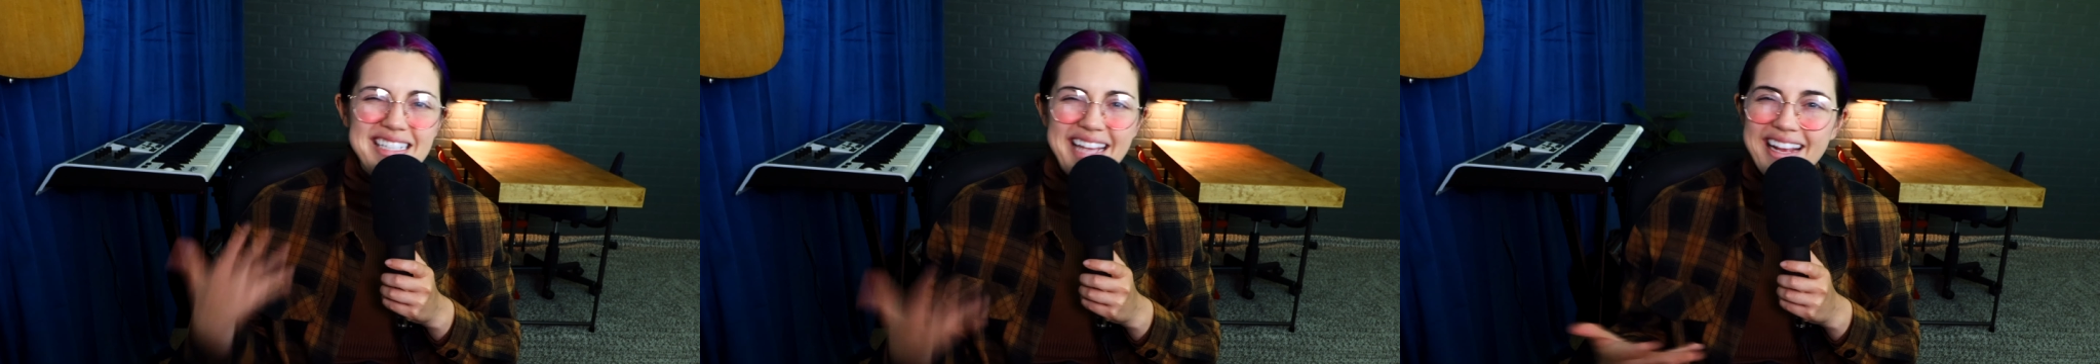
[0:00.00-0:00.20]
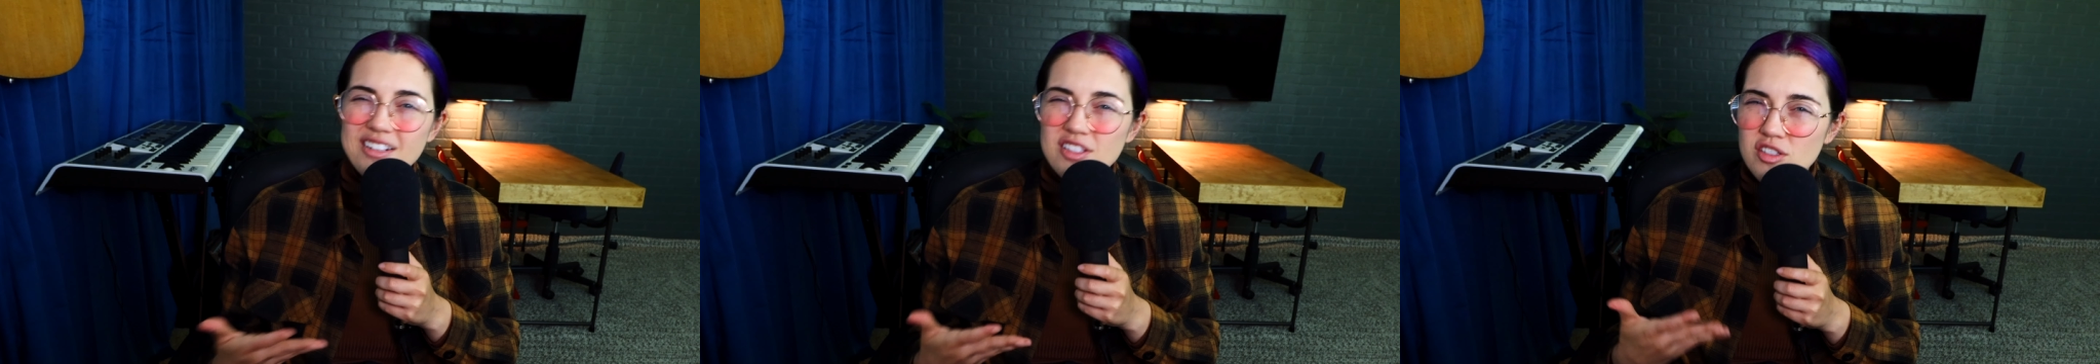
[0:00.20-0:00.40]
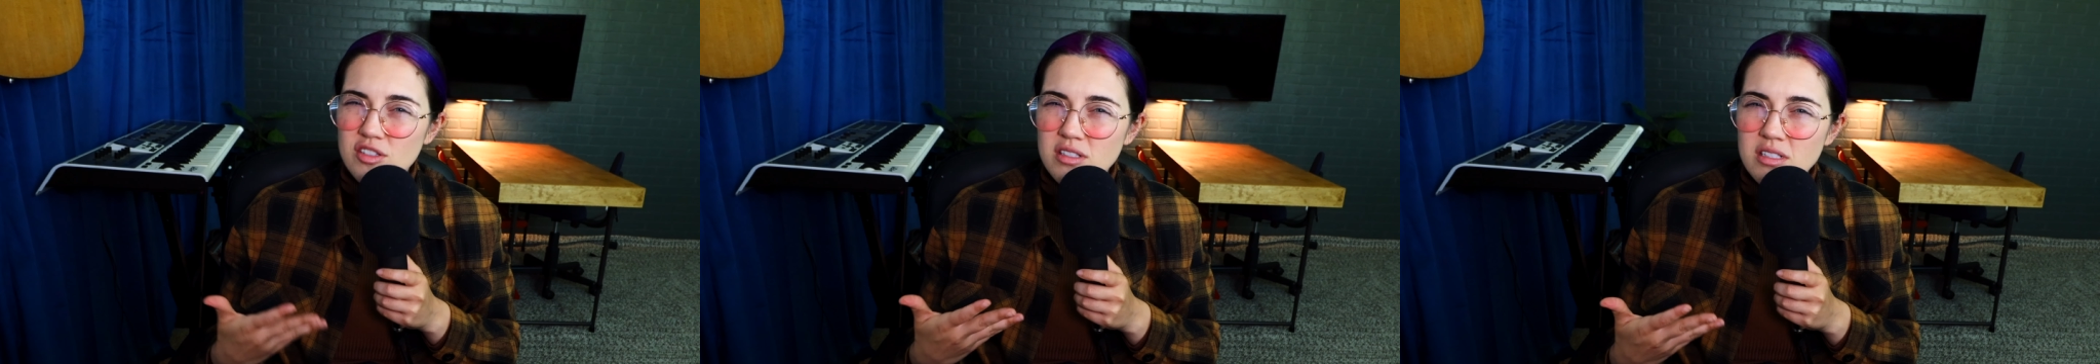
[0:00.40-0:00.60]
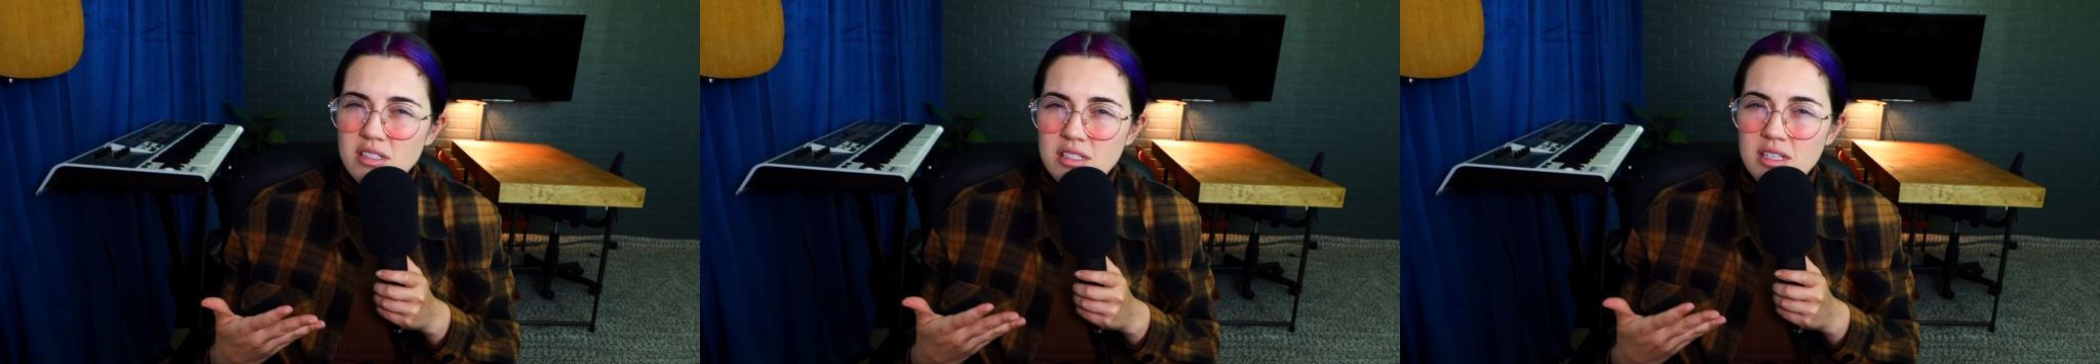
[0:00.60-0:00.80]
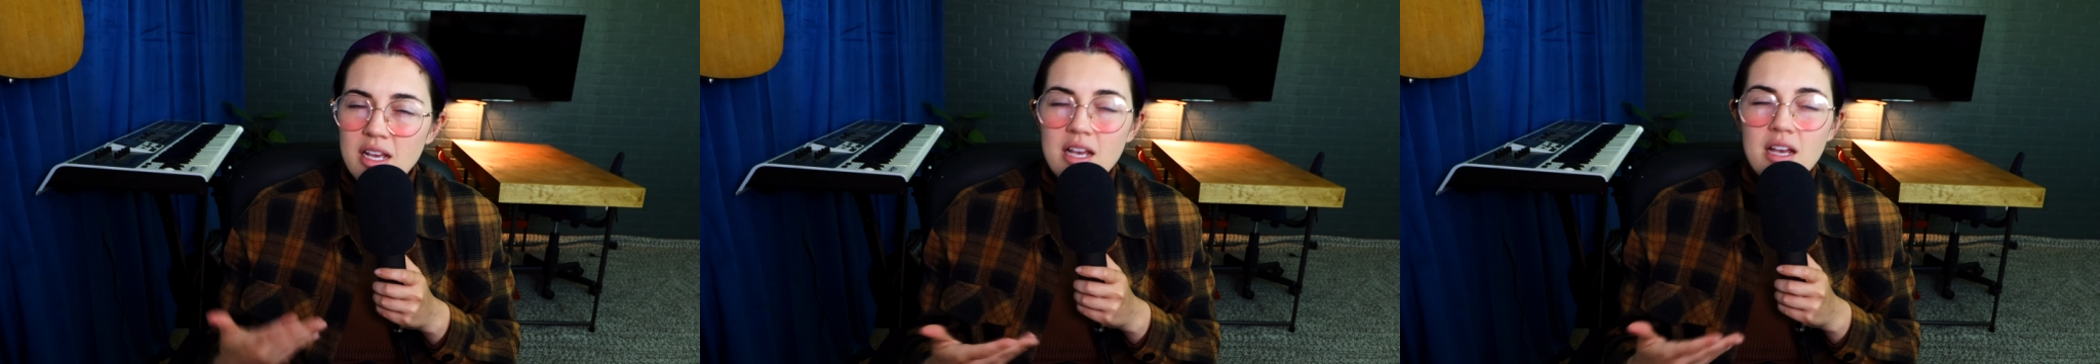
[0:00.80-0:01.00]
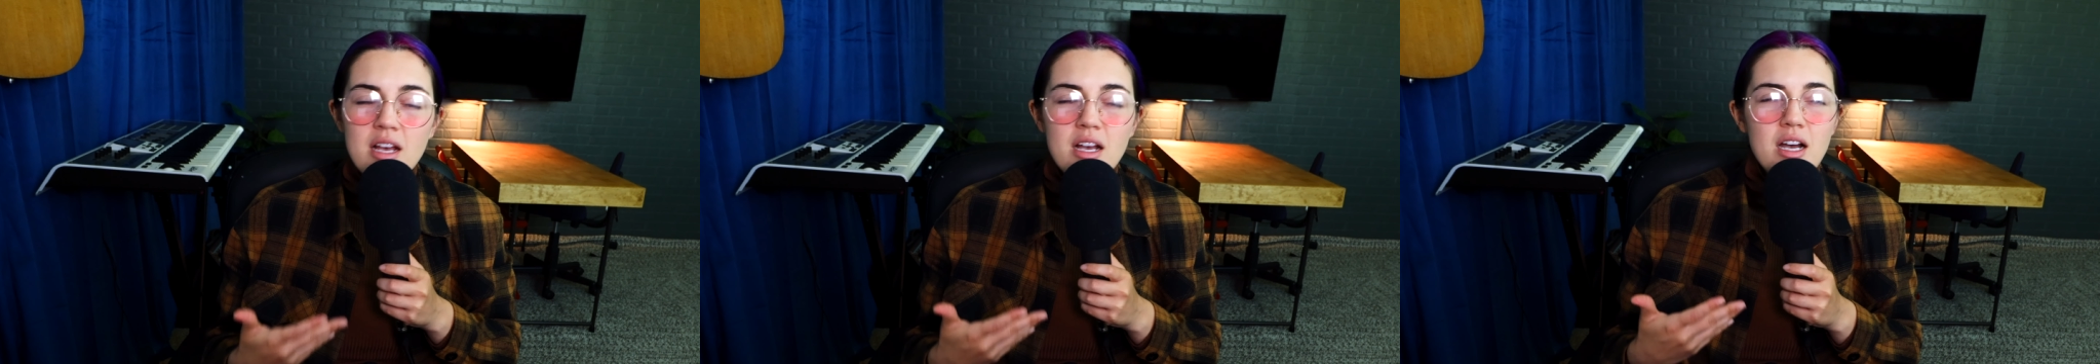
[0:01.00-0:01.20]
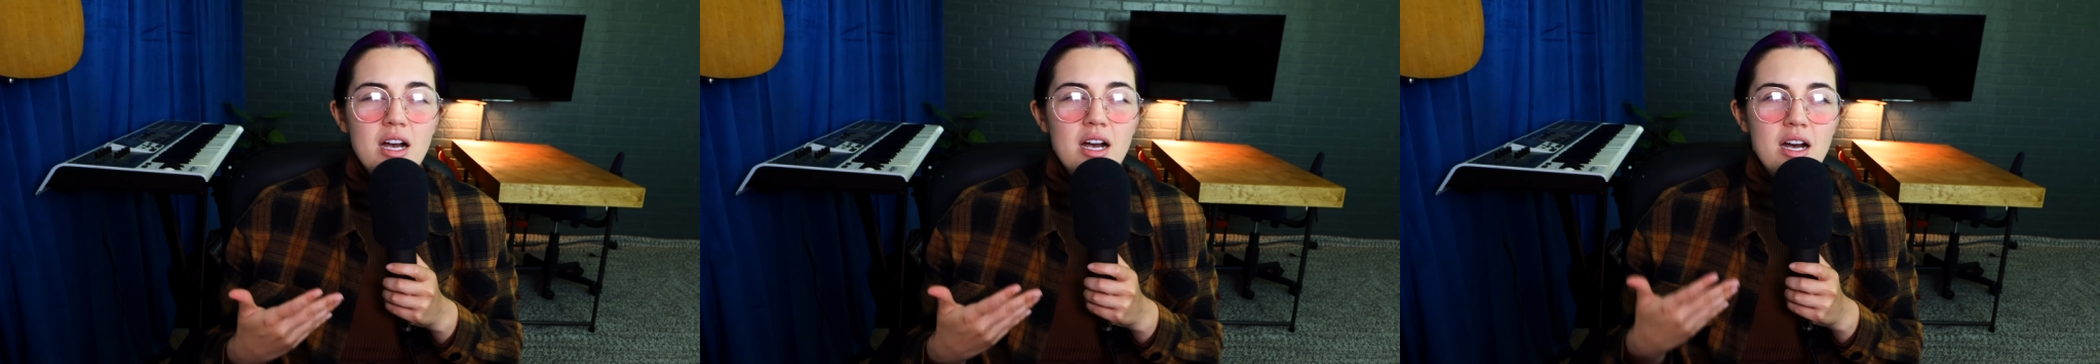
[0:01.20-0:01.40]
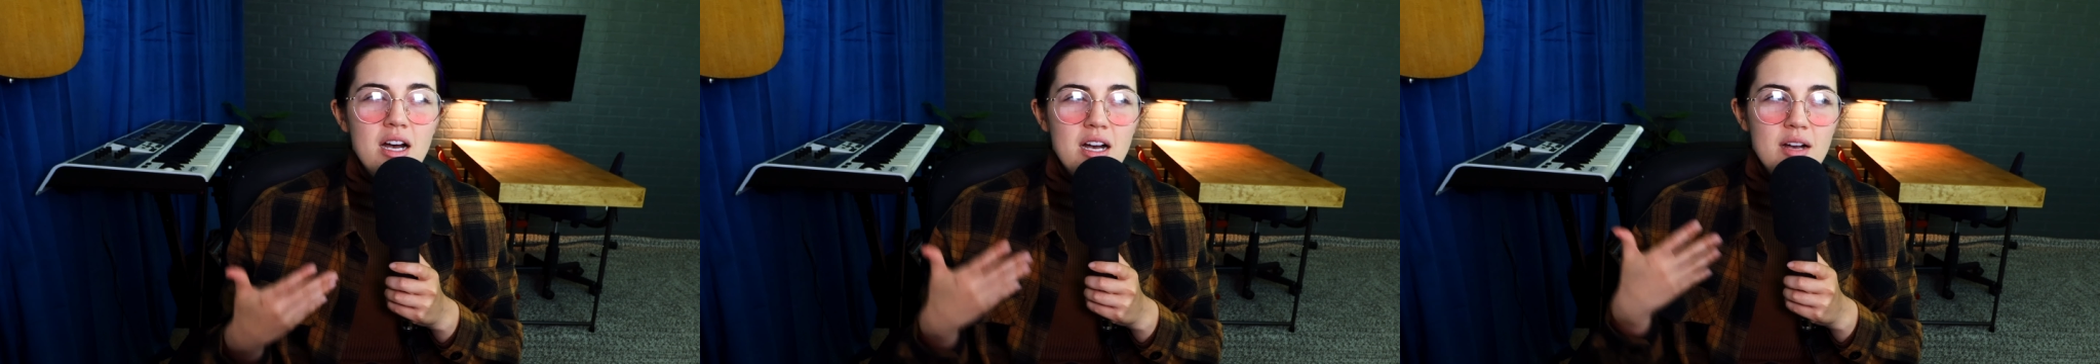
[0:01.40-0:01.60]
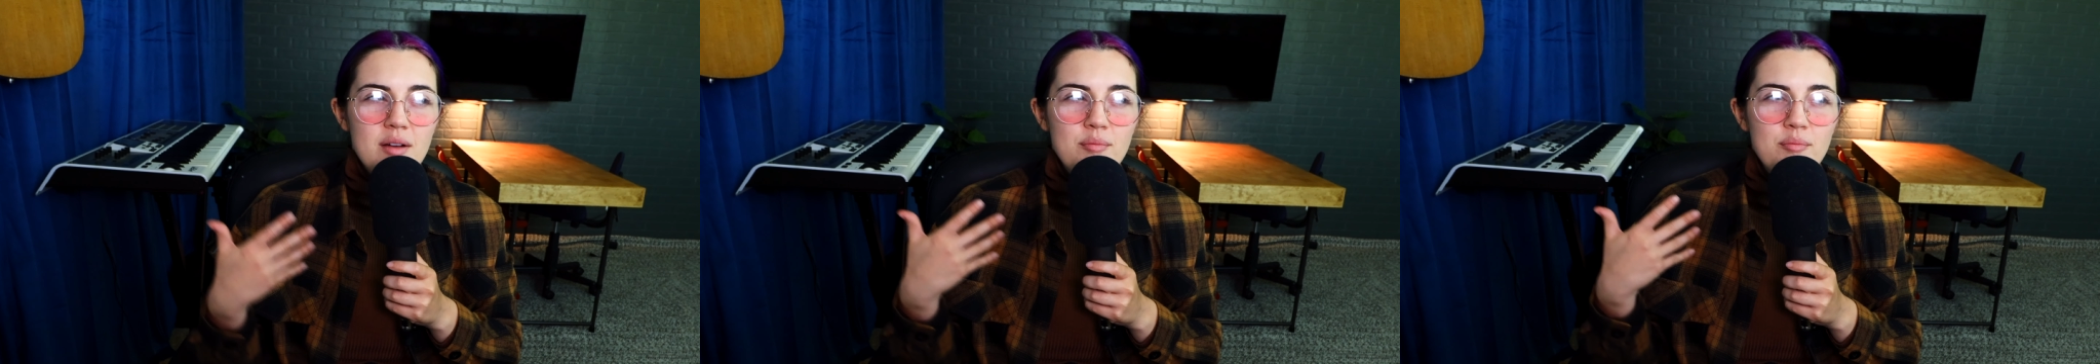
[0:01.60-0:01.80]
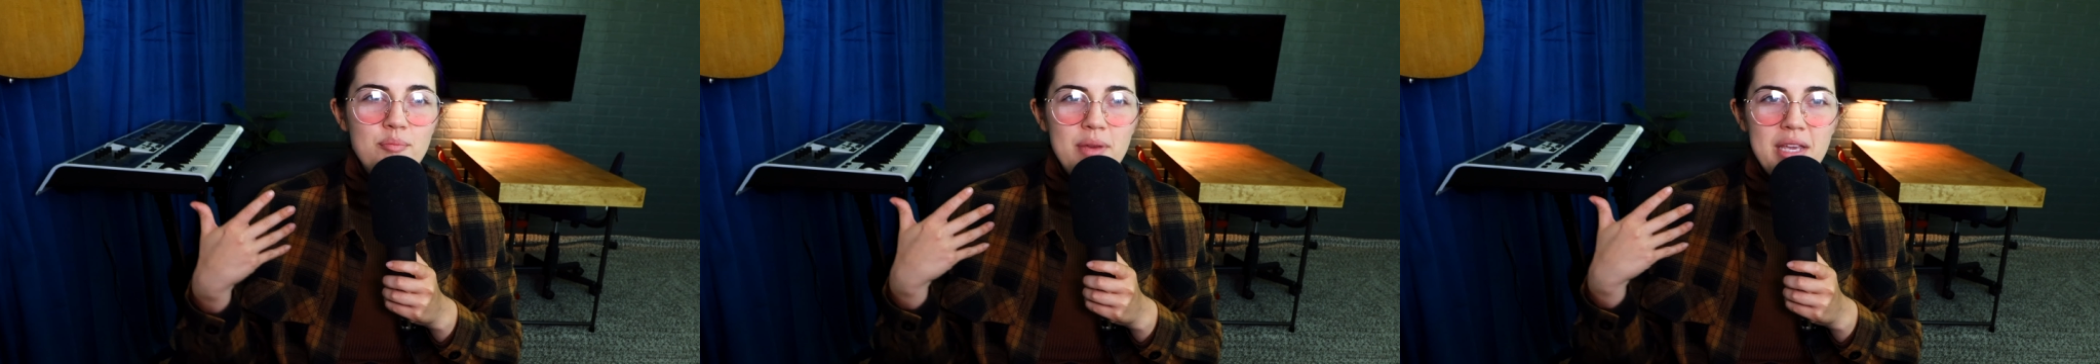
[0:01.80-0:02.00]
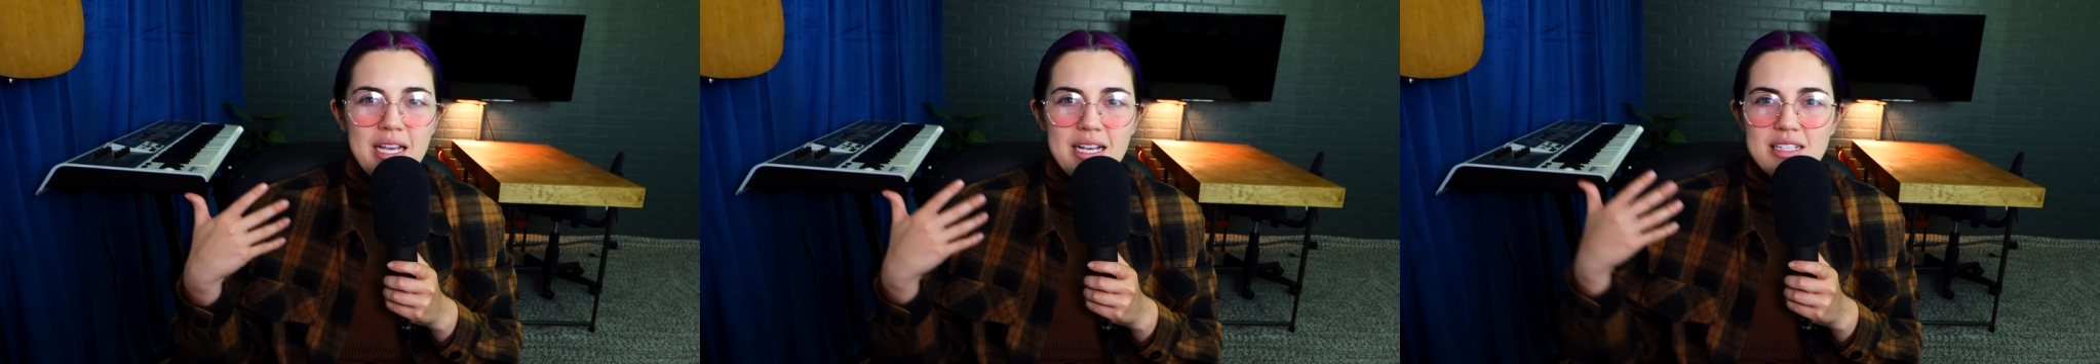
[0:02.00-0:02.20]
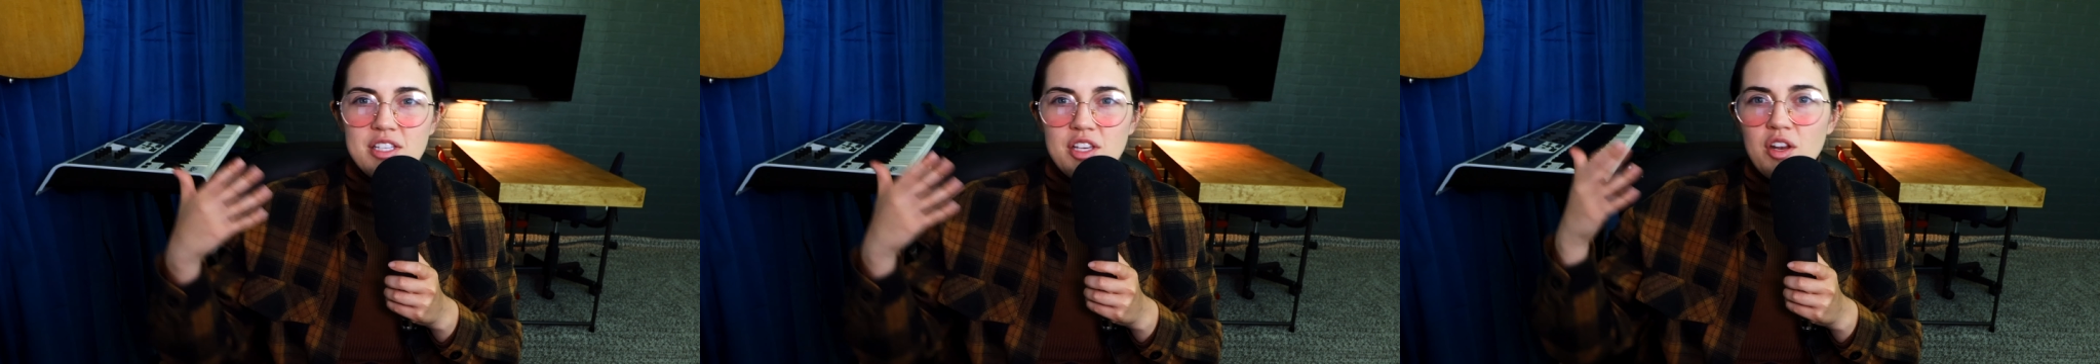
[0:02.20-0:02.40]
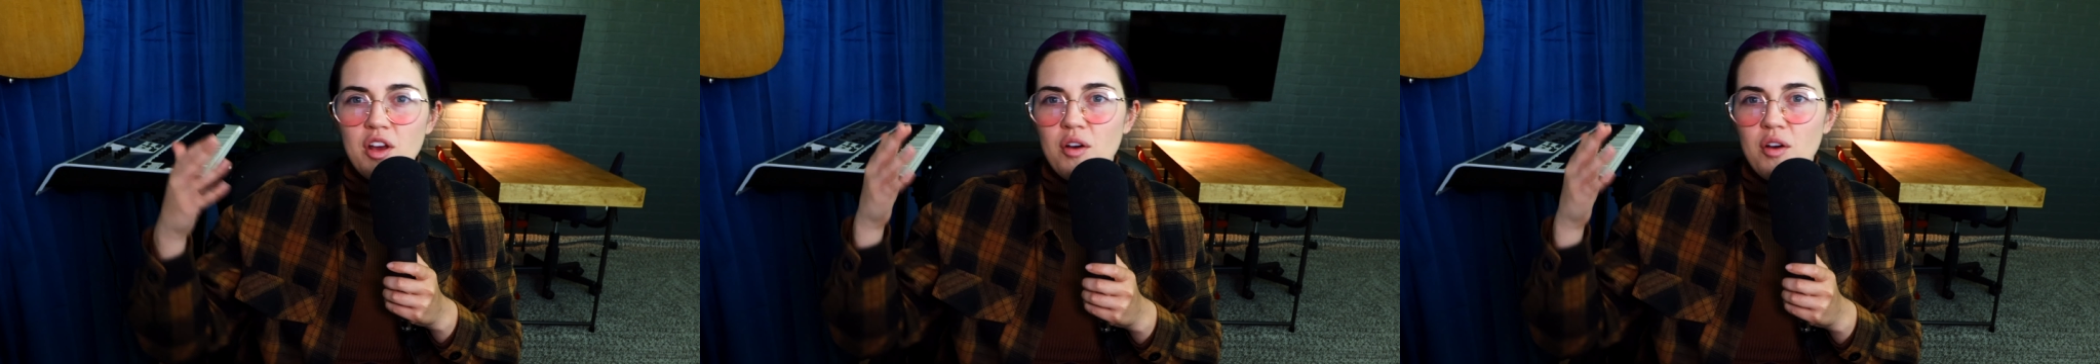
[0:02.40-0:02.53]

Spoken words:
dancers because,